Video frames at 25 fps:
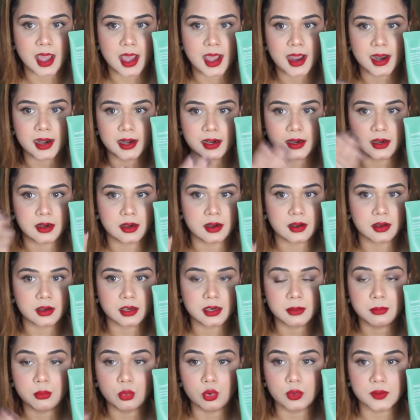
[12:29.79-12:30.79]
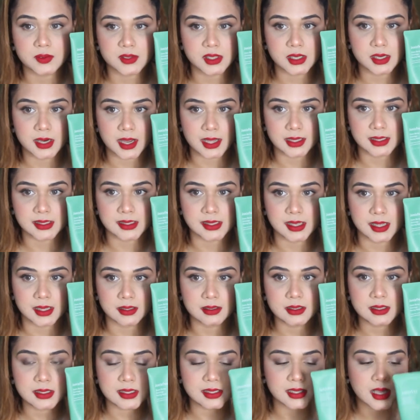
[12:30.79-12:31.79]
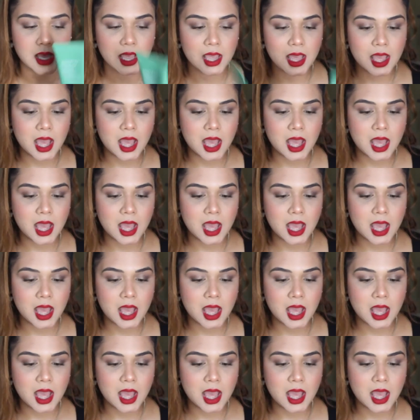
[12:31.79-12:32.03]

and removes the dead cells.